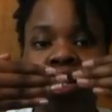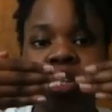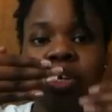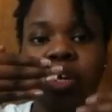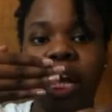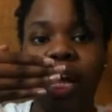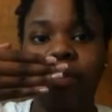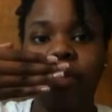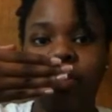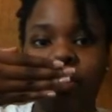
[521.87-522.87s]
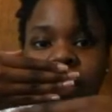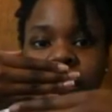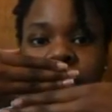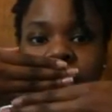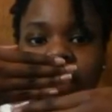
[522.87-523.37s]
you're going to have a
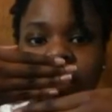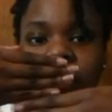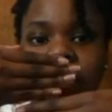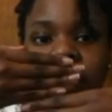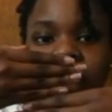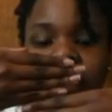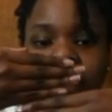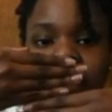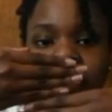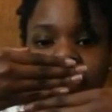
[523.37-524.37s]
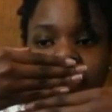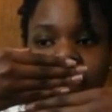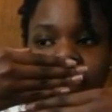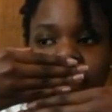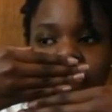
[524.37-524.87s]
twist directly
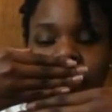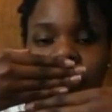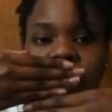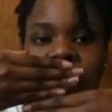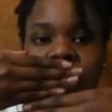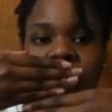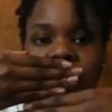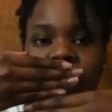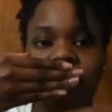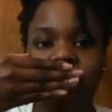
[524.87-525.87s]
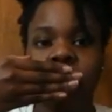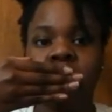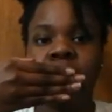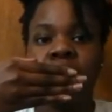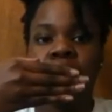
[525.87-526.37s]
underneath it in the middle,
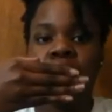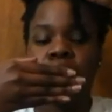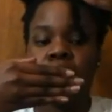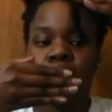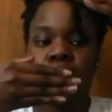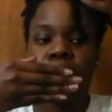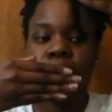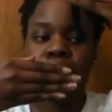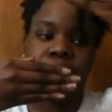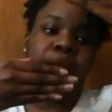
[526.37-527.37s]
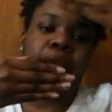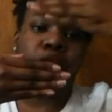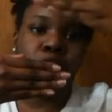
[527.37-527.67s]
and